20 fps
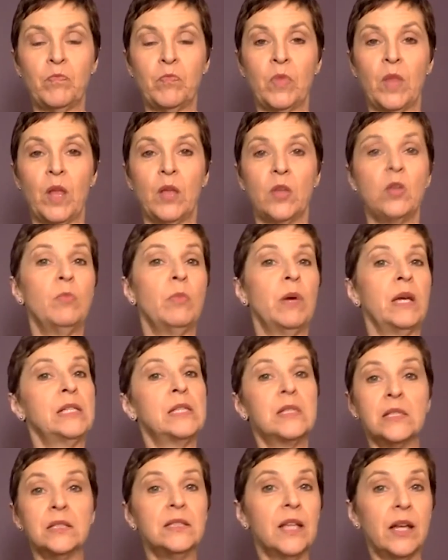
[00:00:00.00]
You may
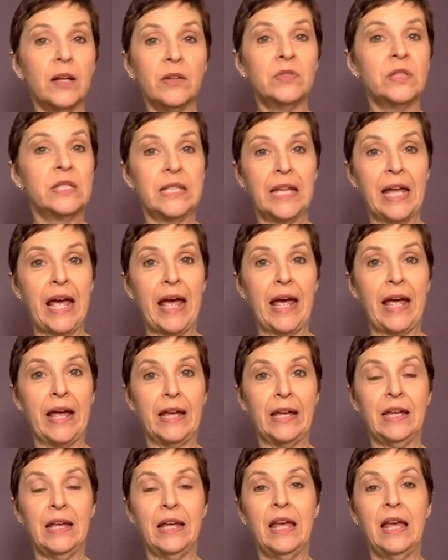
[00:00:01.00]
still love
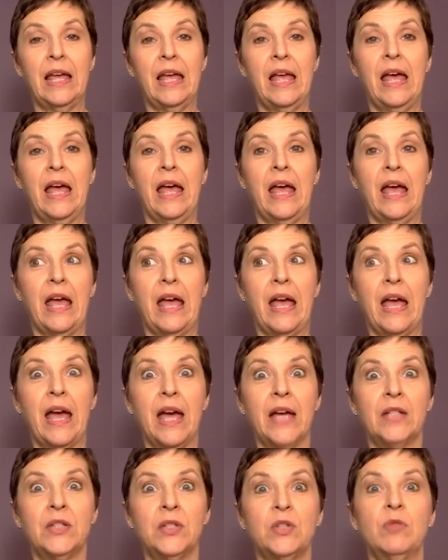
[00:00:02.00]
today,
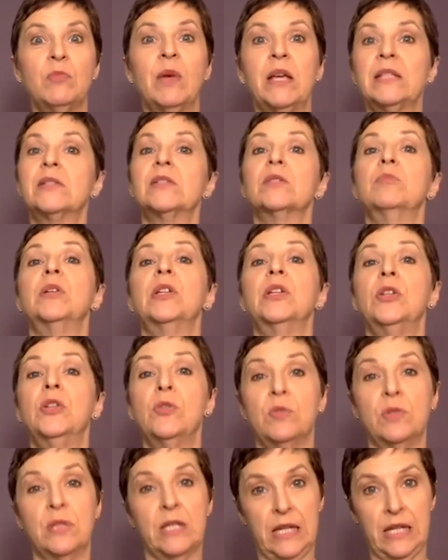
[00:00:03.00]
and you may still be
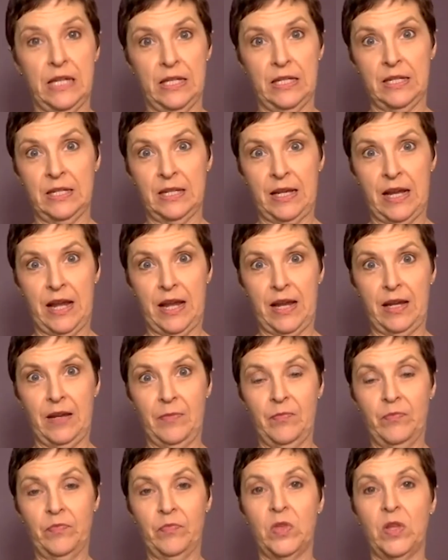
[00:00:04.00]
using it today.
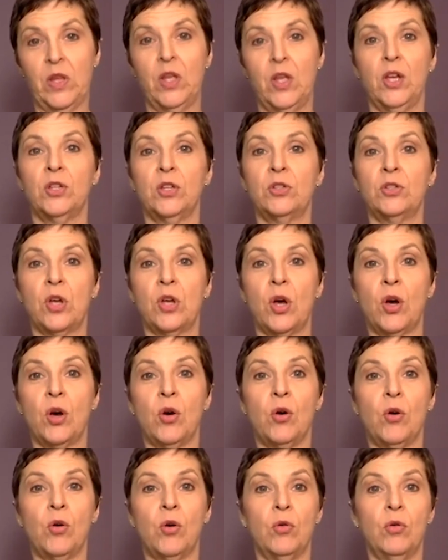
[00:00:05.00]

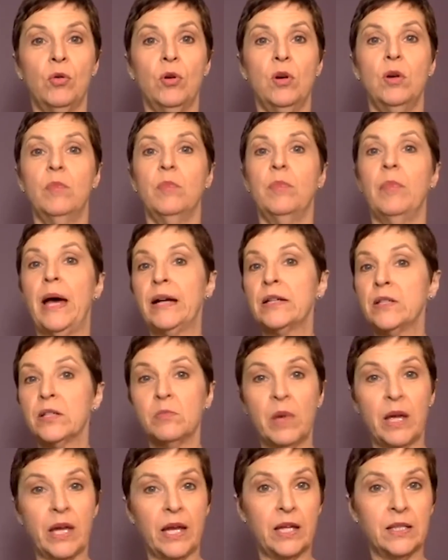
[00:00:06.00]
So back to
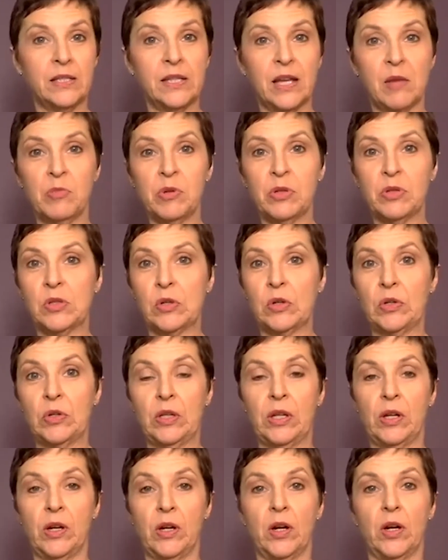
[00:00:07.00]
my examples
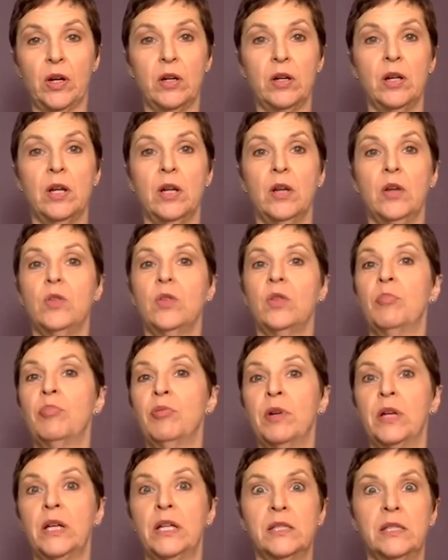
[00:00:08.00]
earlier, the
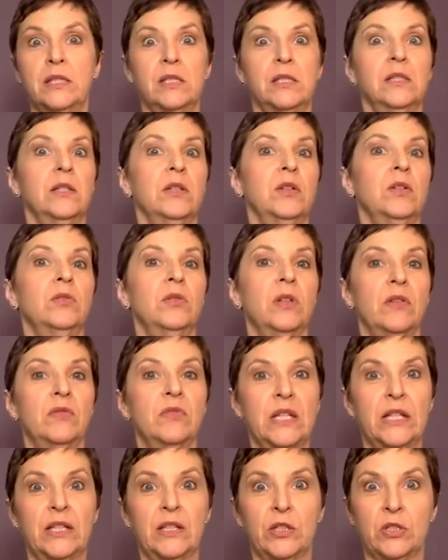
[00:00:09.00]
priest who loved
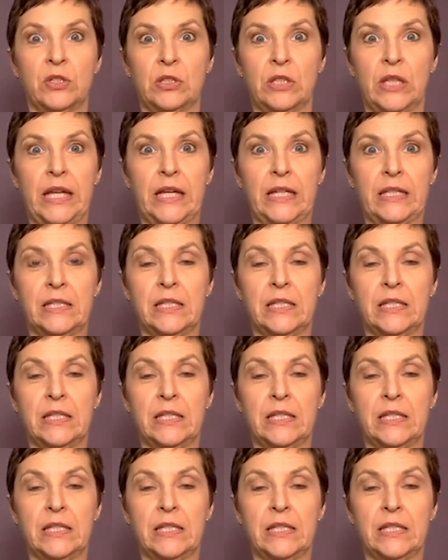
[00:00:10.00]
English lit,